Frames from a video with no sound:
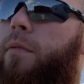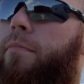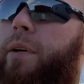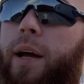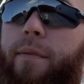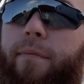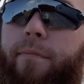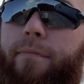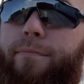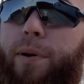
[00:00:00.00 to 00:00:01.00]
But
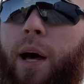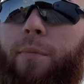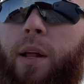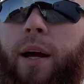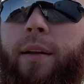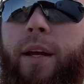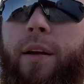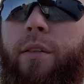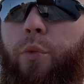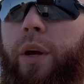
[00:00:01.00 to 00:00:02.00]
bottom line, the end
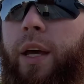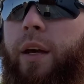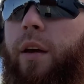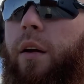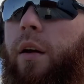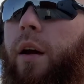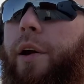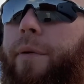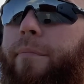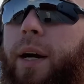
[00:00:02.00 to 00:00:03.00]
of the week,
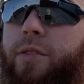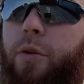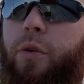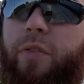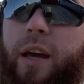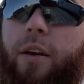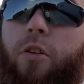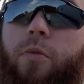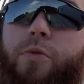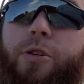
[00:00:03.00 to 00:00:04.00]
my total take
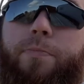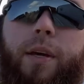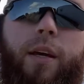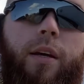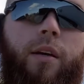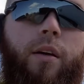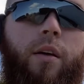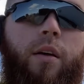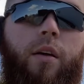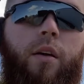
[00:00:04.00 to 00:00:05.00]
home should be
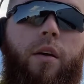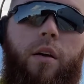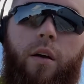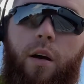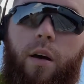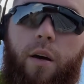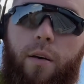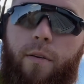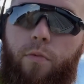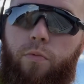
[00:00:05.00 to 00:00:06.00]

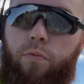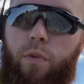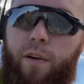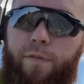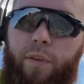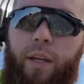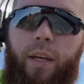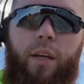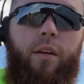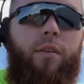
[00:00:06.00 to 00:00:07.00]

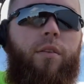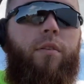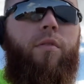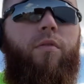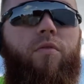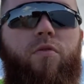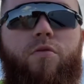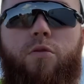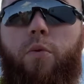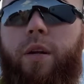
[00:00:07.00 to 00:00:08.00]
roughly
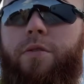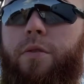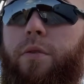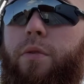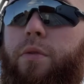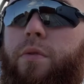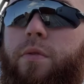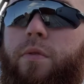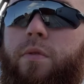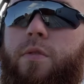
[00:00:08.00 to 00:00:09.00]
2,200
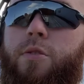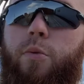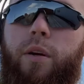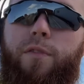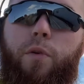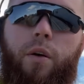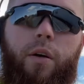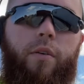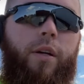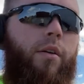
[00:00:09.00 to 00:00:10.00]
to
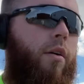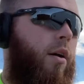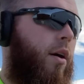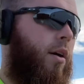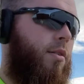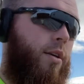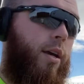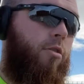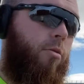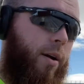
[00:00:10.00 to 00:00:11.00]
2,400
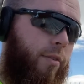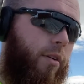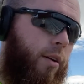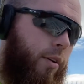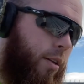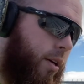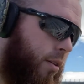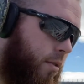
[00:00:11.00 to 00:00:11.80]
take home after everything.